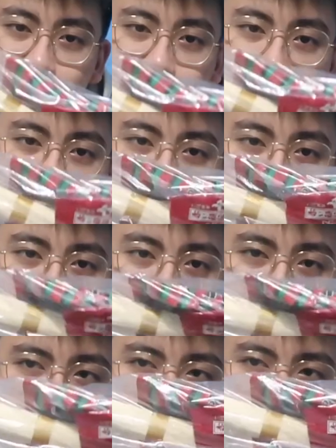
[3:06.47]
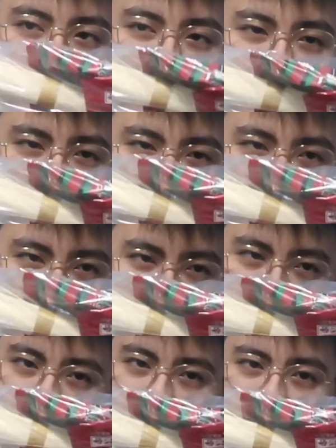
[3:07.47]
These are
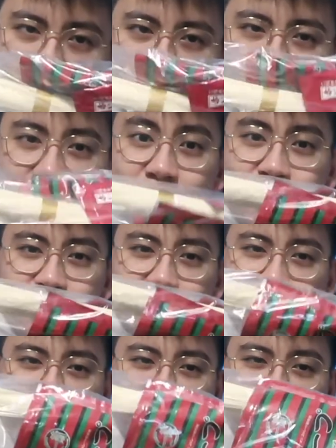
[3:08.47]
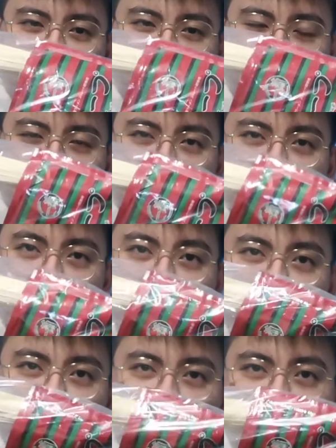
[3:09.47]
Ichiran
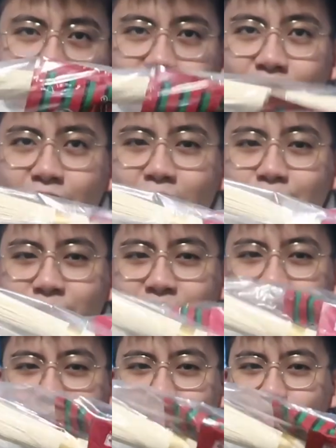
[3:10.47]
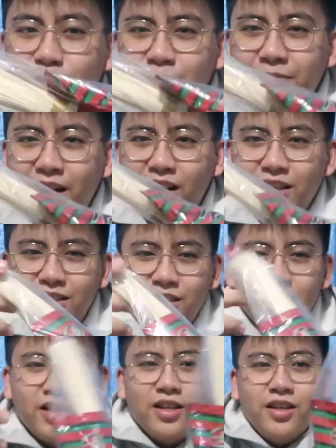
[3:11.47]
Instant Ramen Noodle Packs.
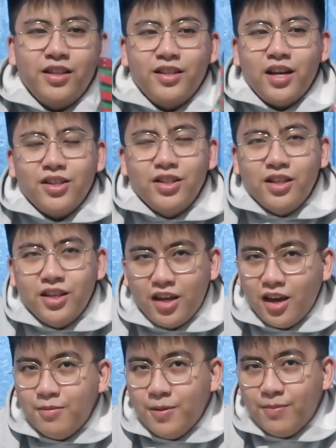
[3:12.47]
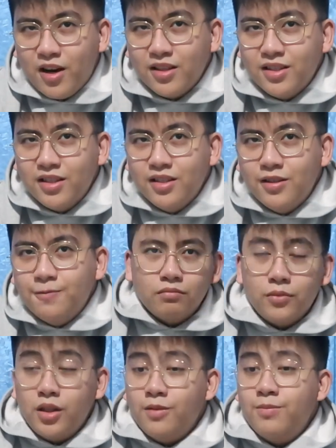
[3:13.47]
These actually came in boxes,
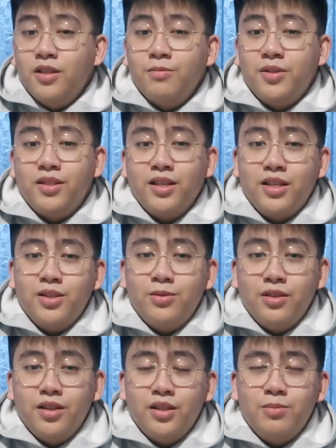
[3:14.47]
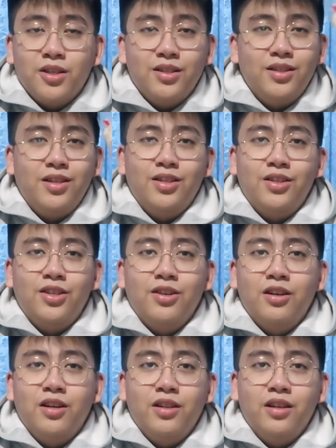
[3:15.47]
but I've been obsessed with these because
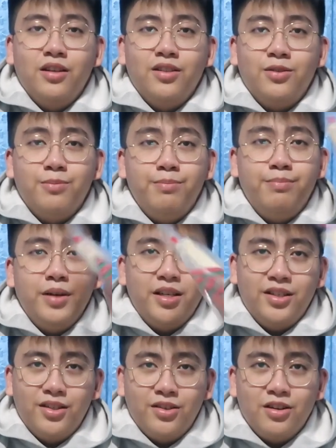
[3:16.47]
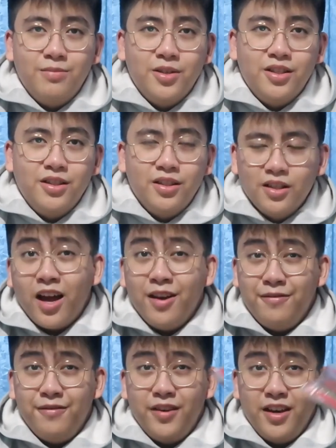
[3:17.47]
Ichiran has the best ramen
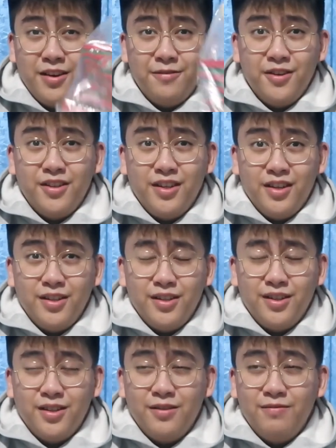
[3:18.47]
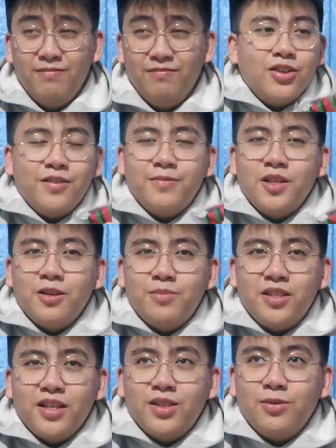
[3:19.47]
I've ever tasted. So I've been
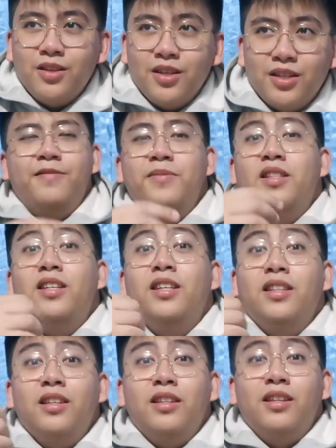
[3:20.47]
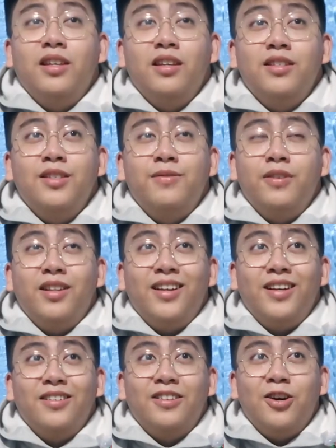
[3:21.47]
obsessed with these. I've been eating these for
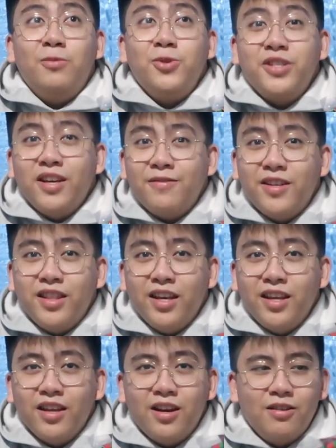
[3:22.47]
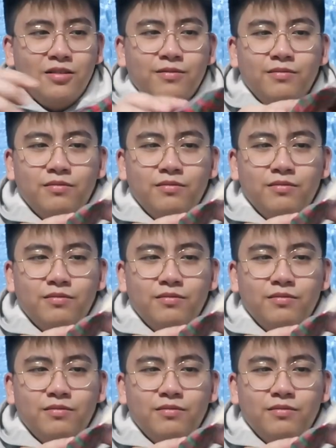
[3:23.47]
like almost every day now.